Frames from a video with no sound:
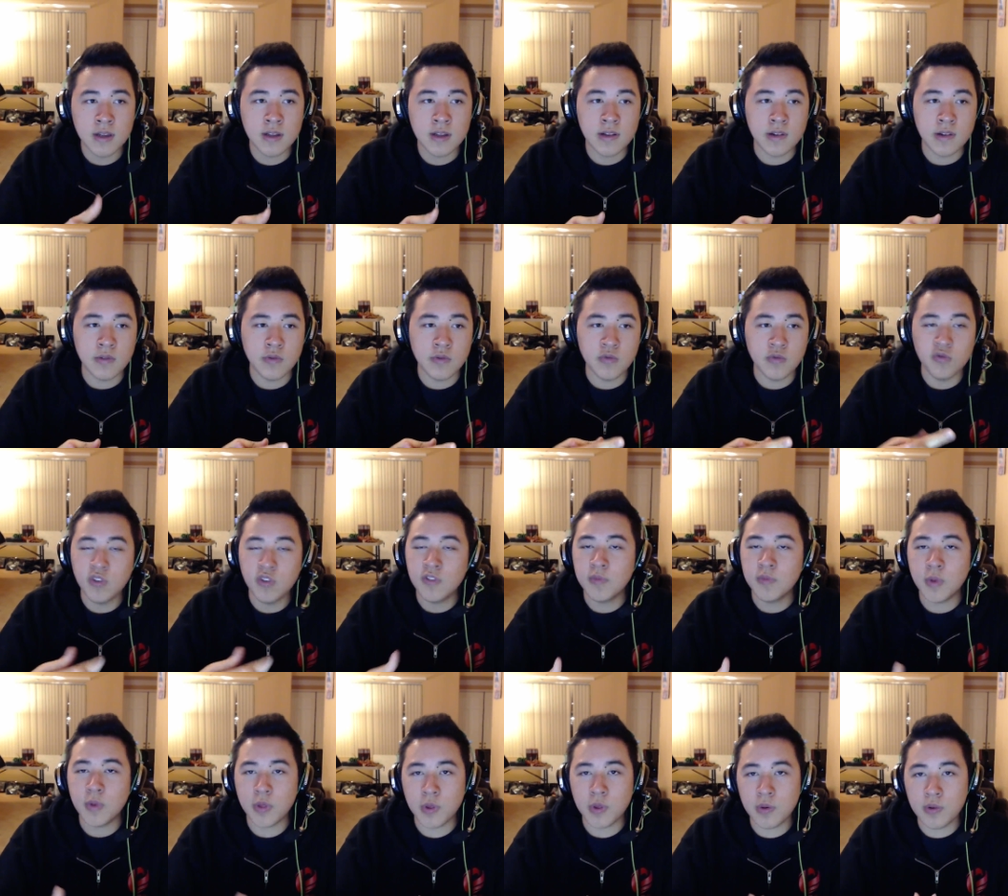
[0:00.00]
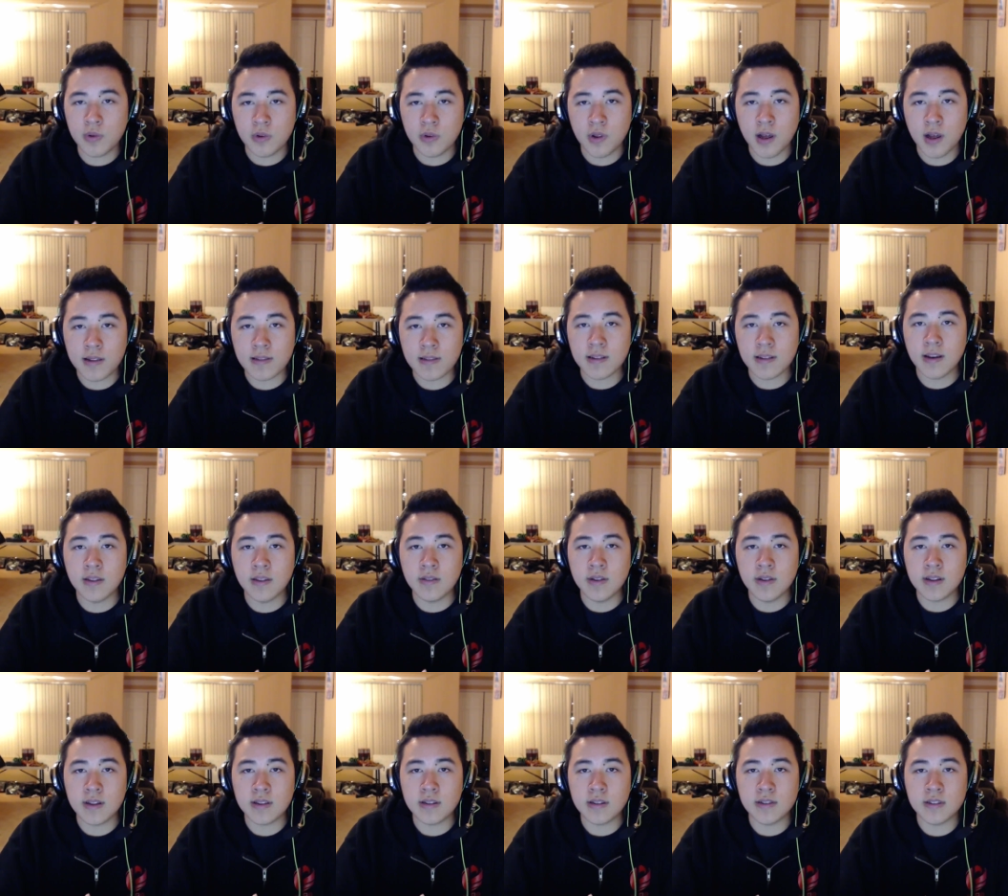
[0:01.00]
We've been through a lot
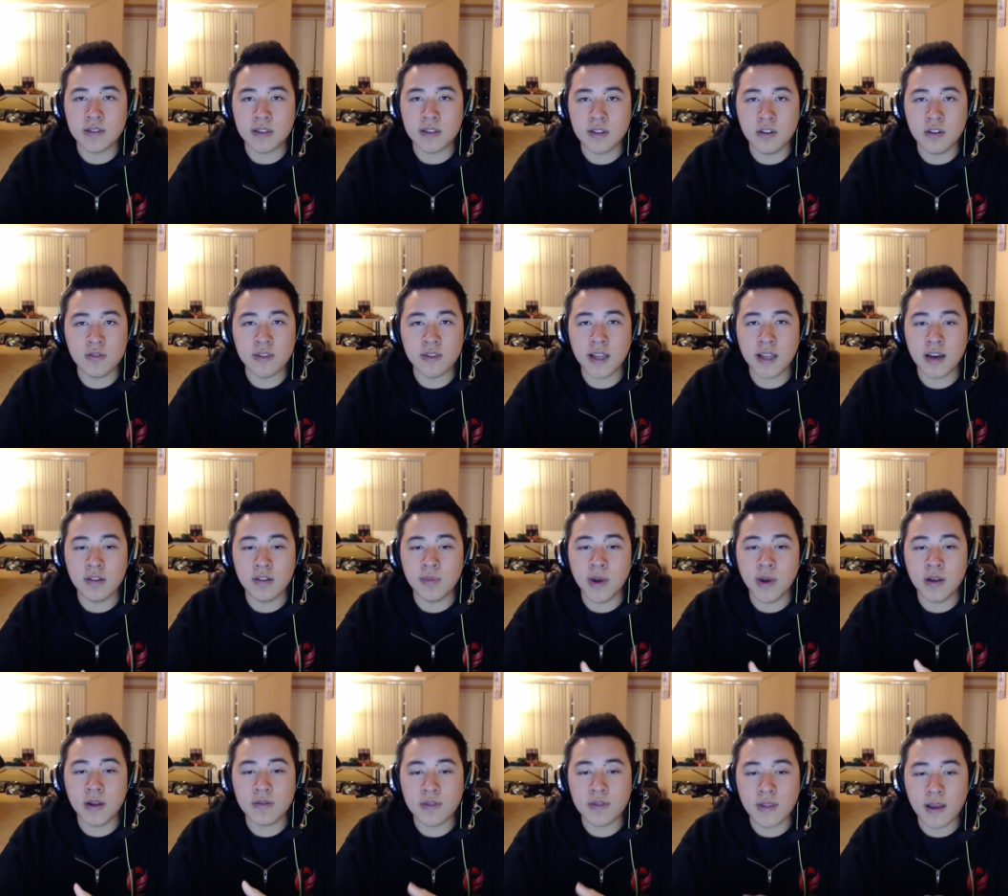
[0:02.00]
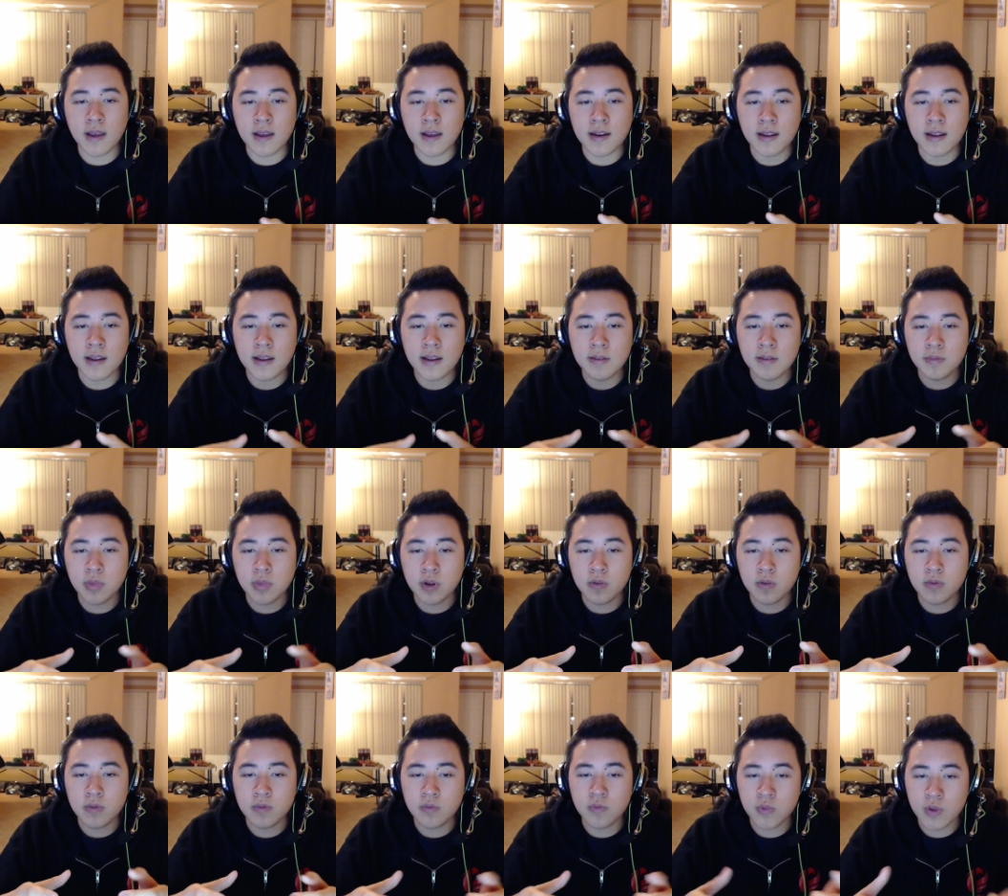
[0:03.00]
together. There's no doubt about that. But
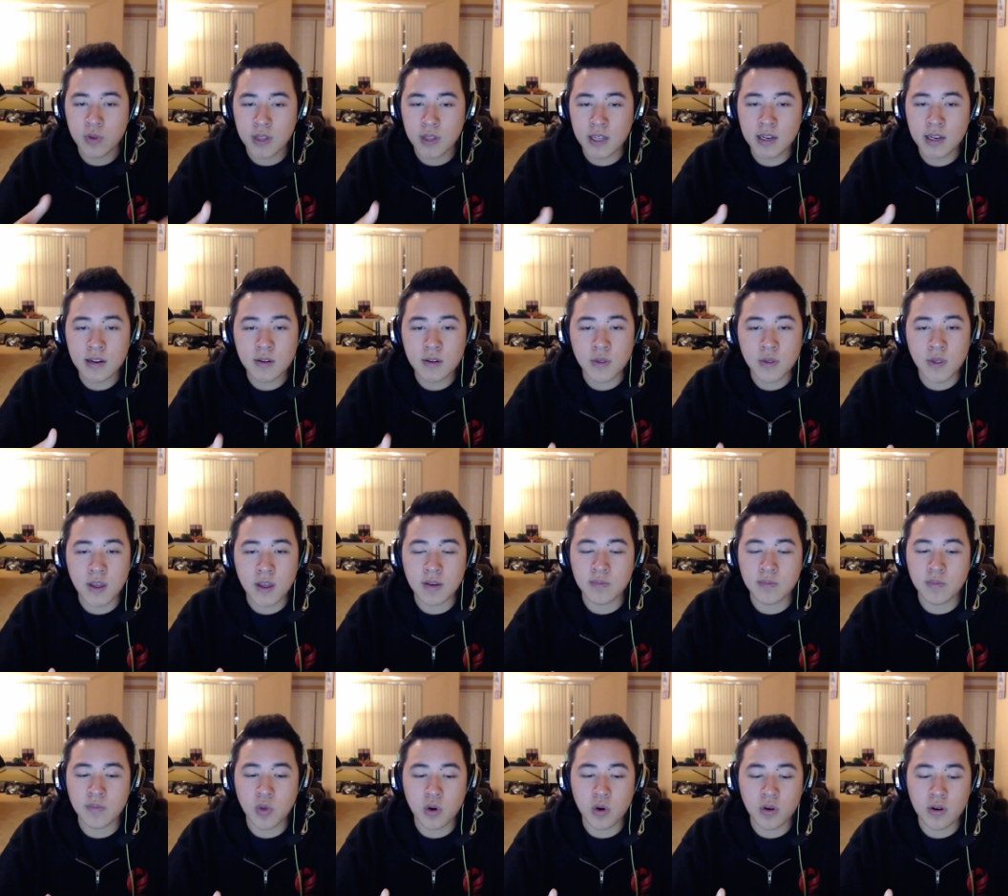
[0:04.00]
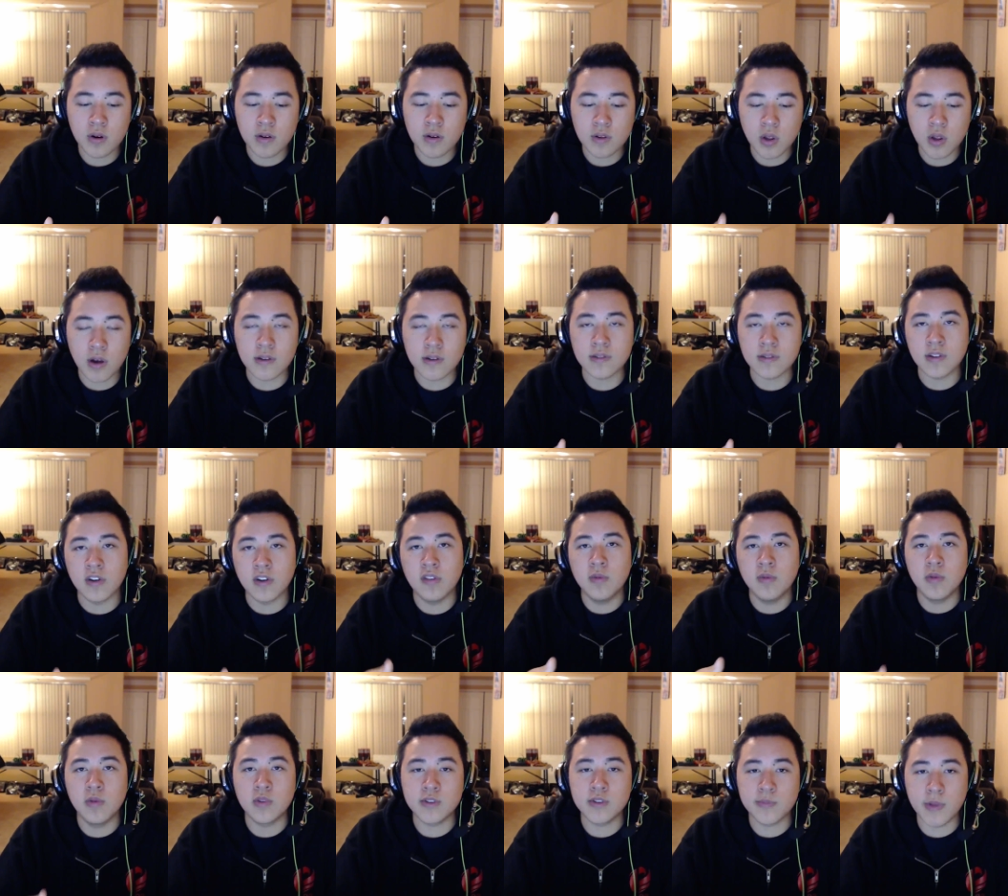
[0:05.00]
we needed to think more long-term
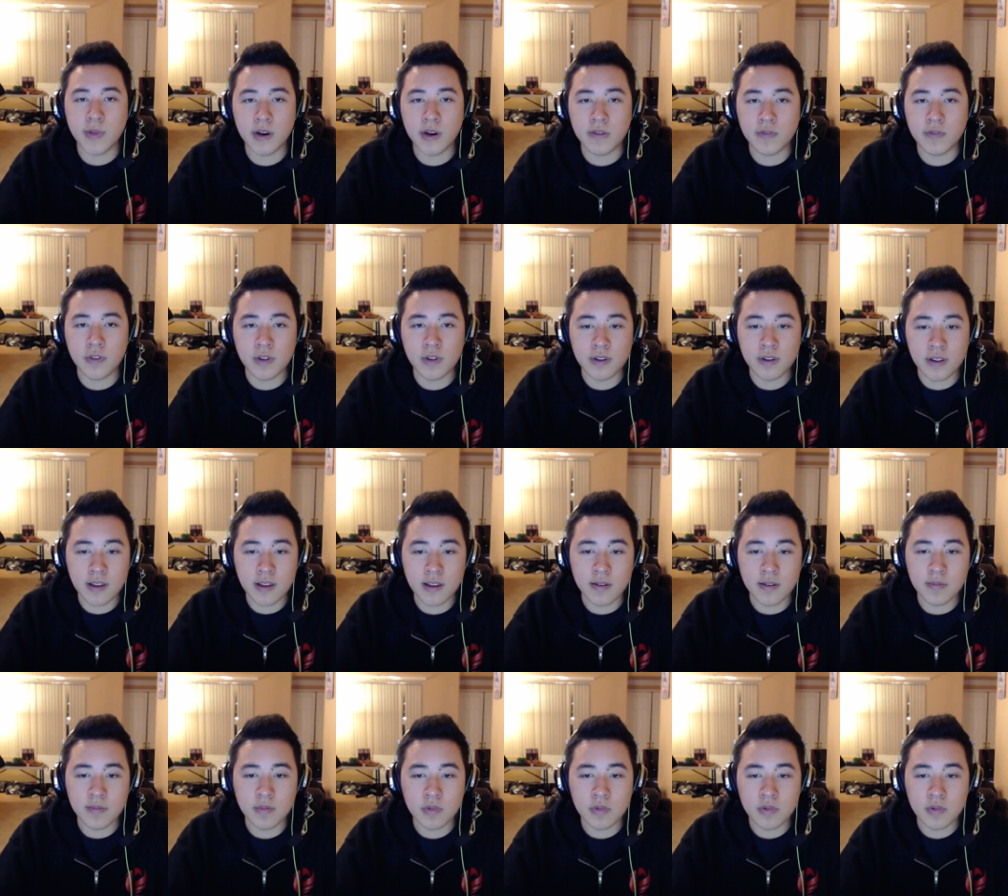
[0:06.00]
on what's better for the team.